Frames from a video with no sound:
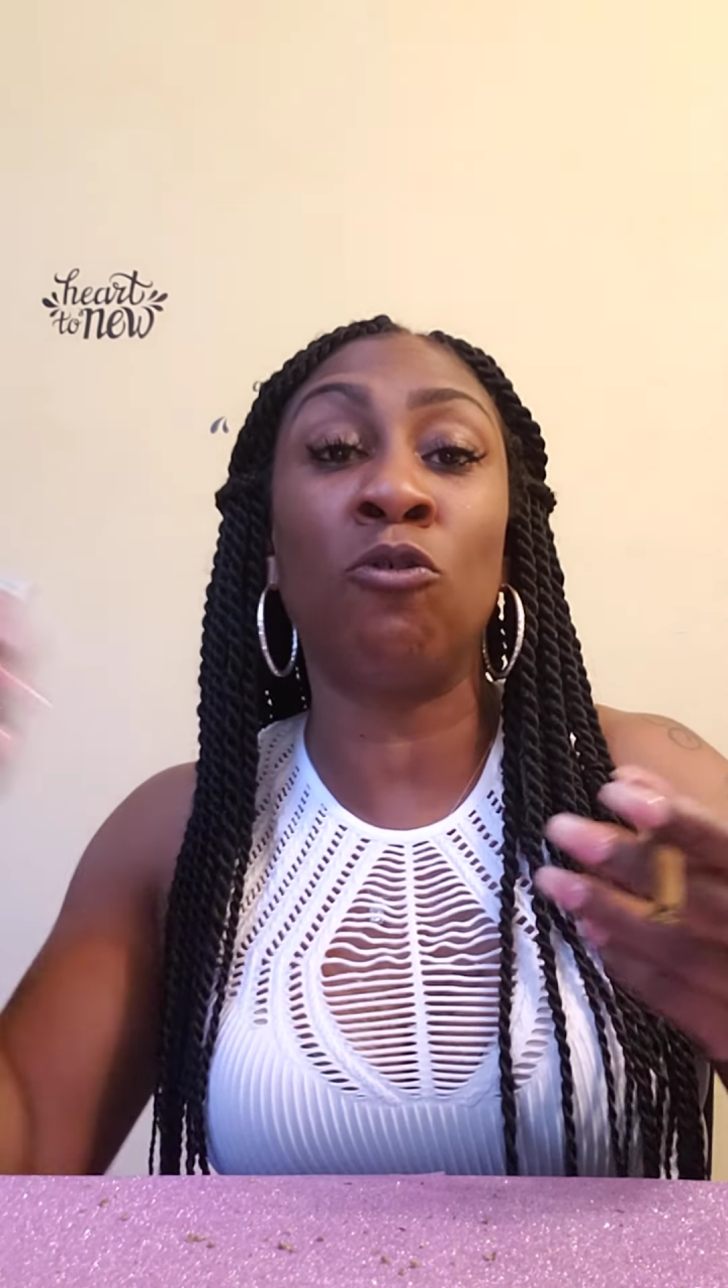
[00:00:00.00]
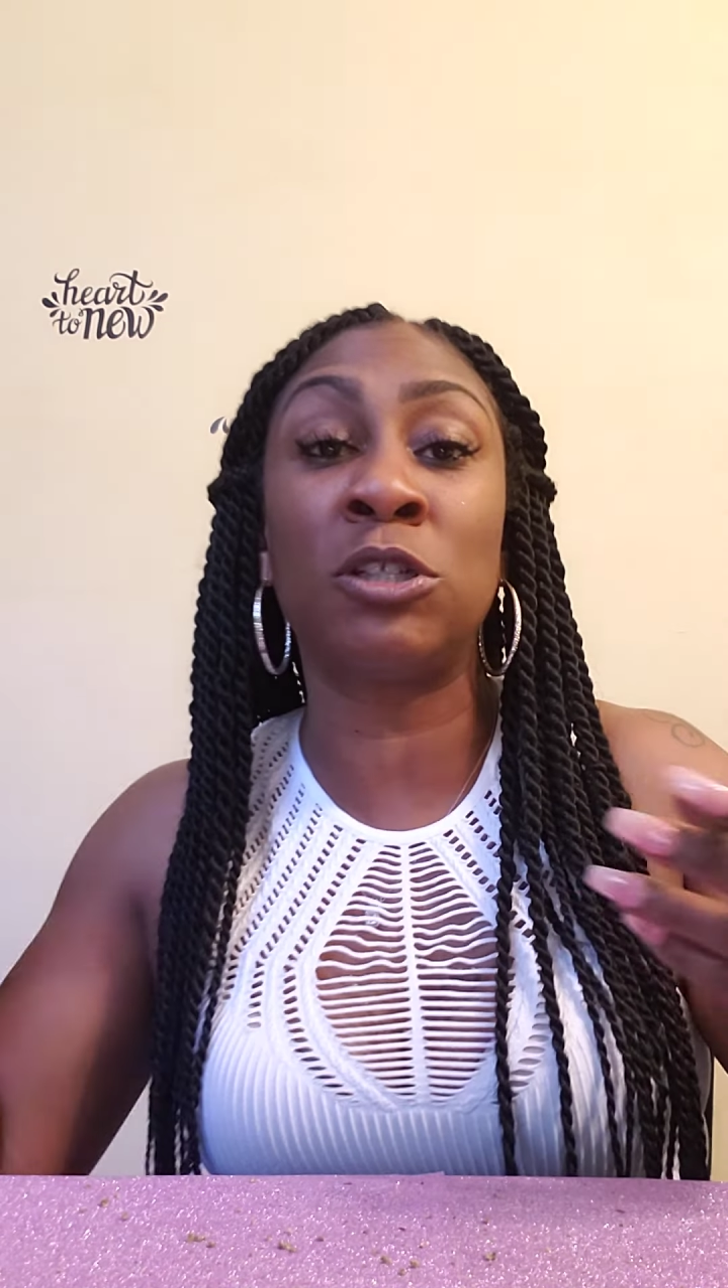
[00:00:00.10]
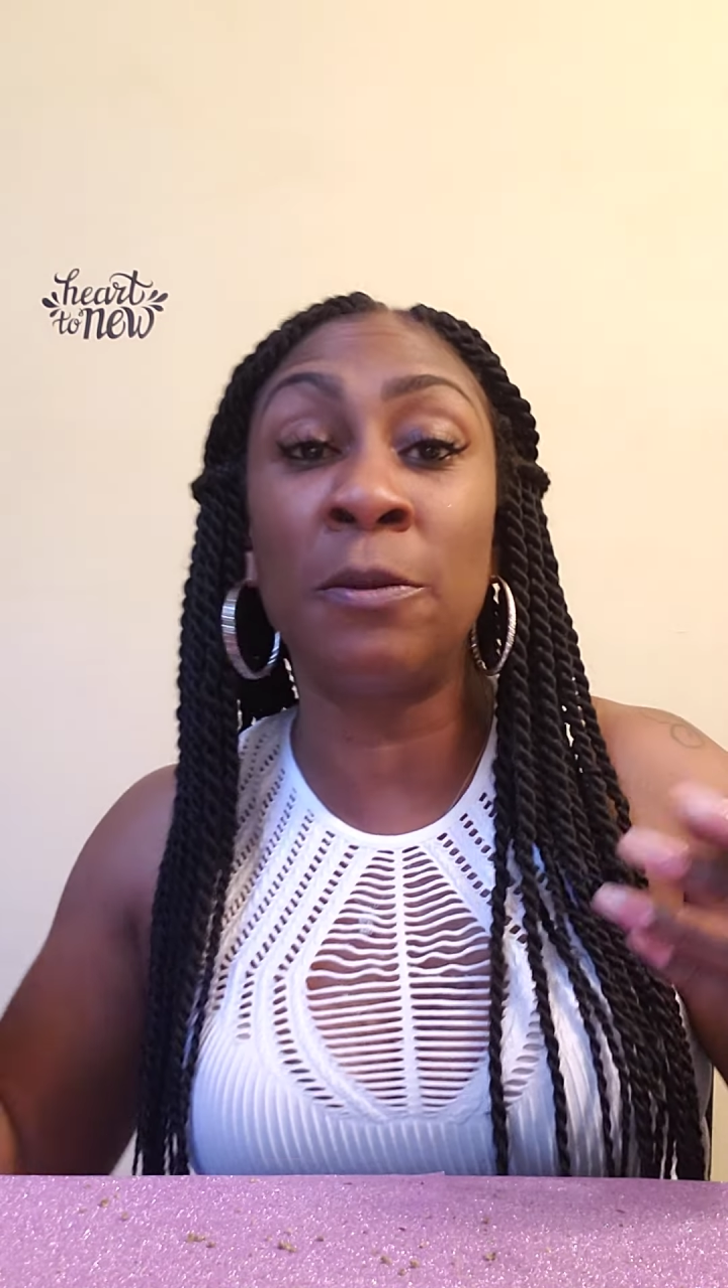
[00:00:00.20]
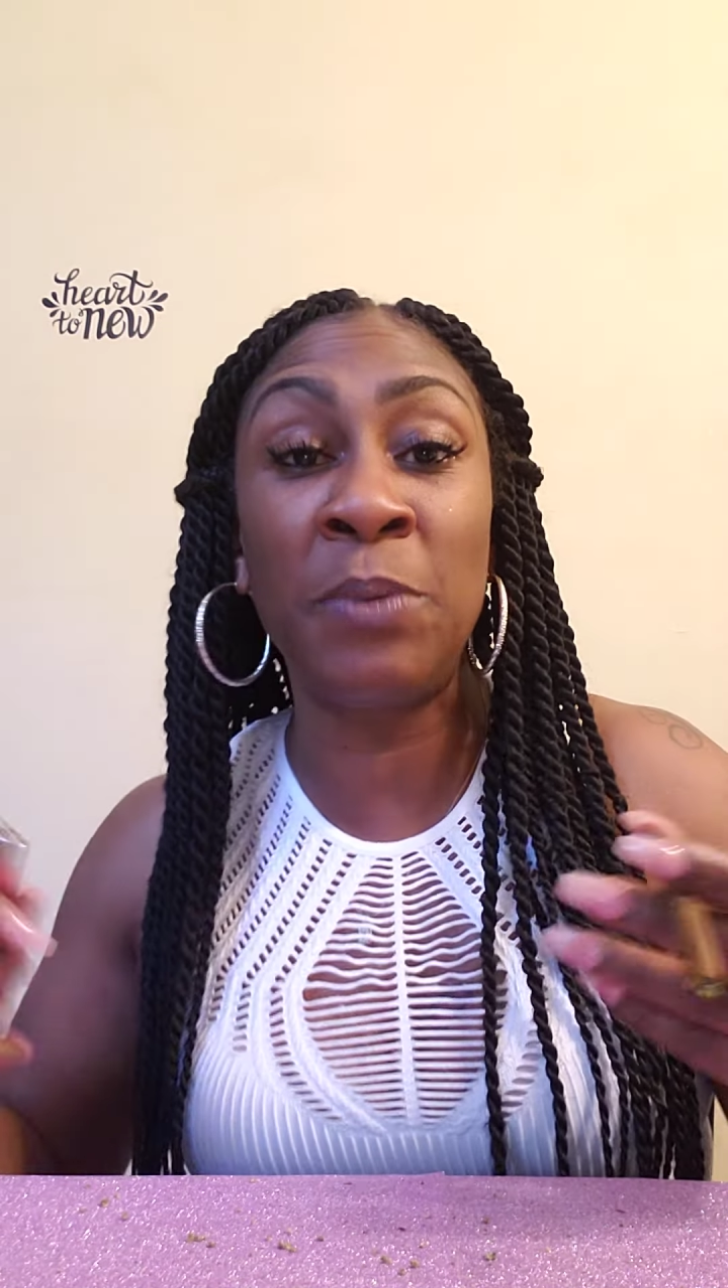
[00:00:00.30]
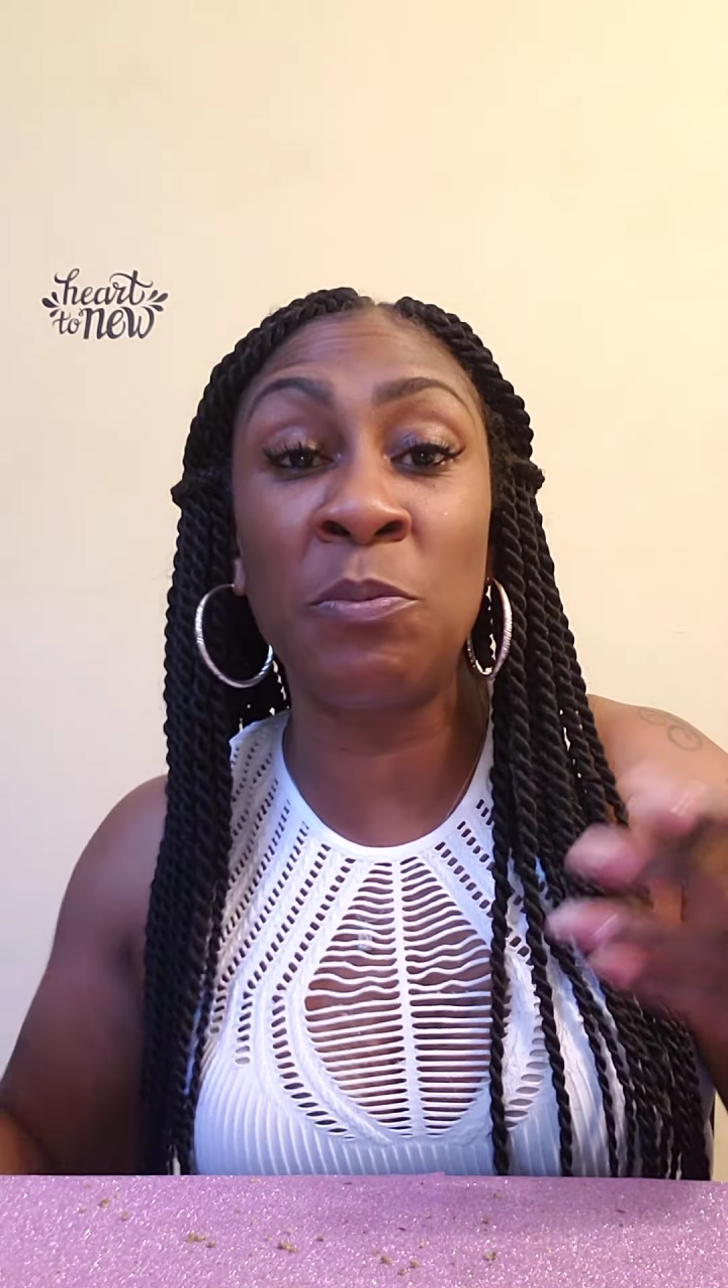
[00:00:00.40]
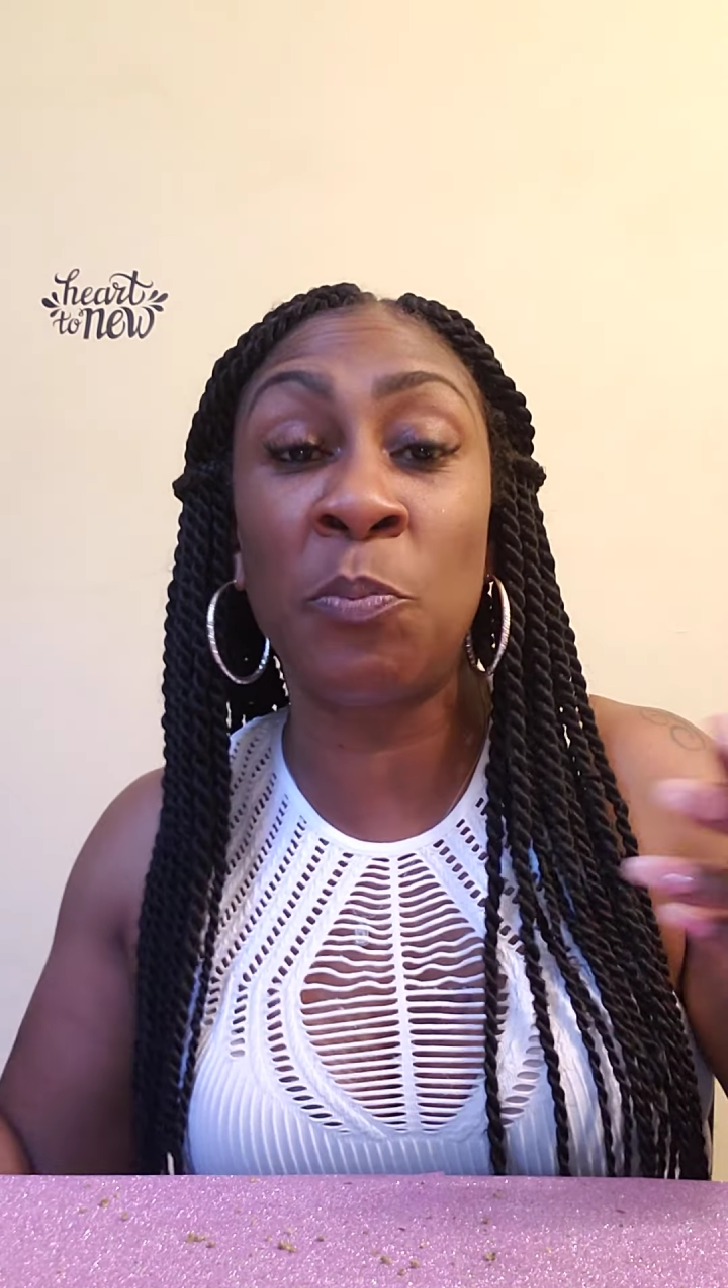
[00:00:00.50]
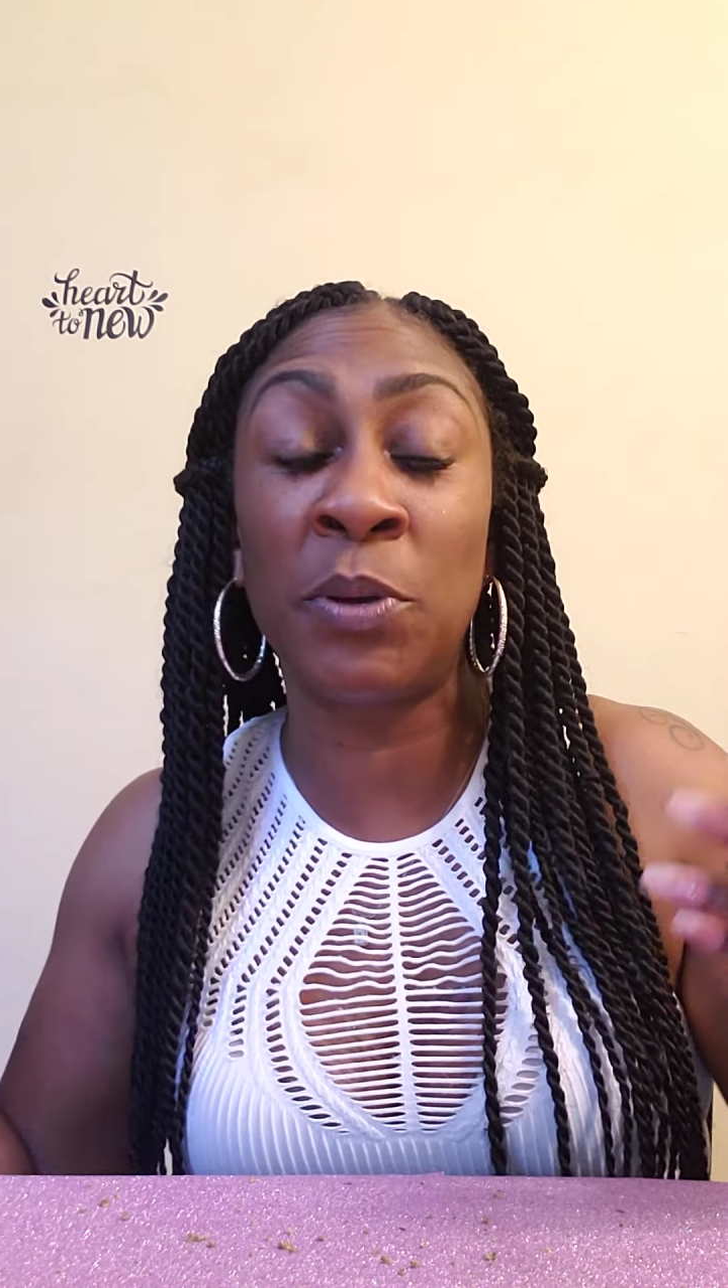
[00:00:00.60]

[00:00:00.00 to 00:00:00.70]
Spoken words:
Or some people